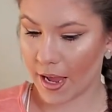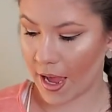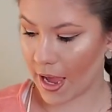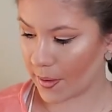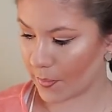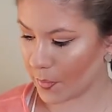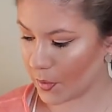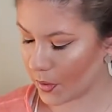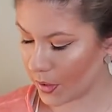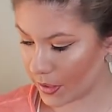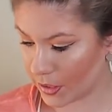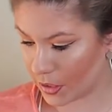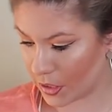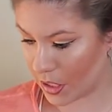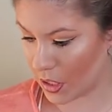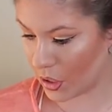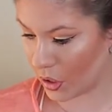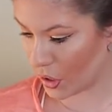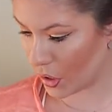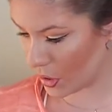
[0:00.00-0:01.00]
I'm going to
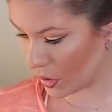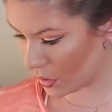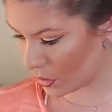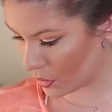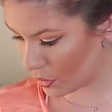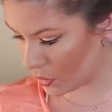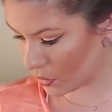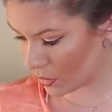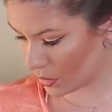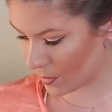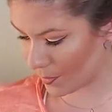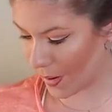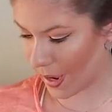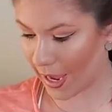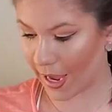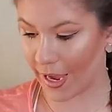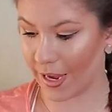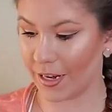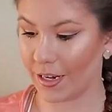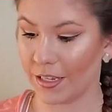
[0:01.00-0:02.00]
use
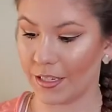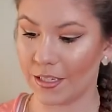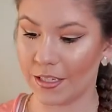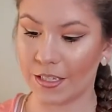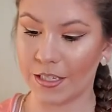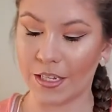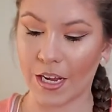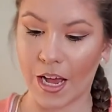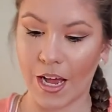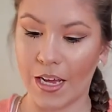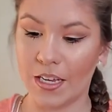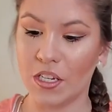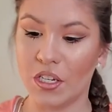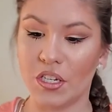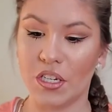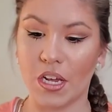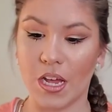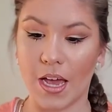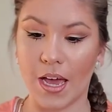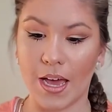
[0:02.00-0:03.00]
my
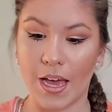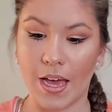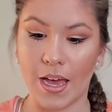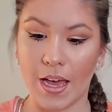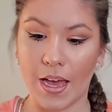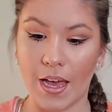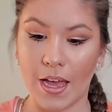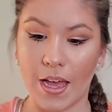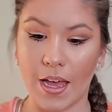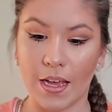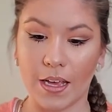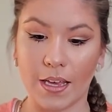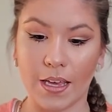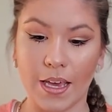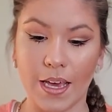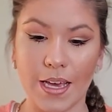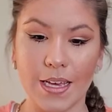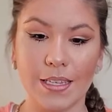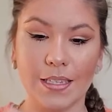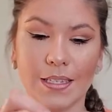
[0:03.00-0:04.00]
Anastasia
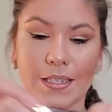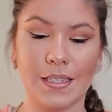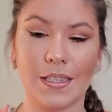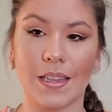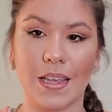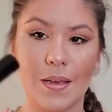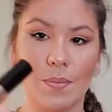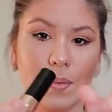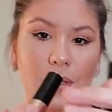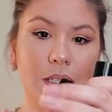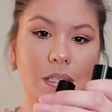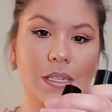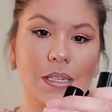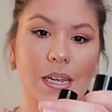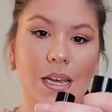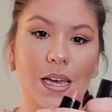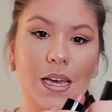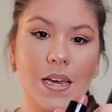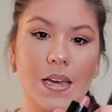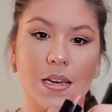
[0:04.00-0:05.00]
Kiss
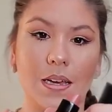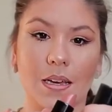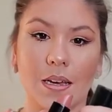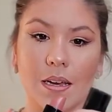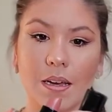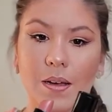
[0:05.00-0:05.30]
lipstick.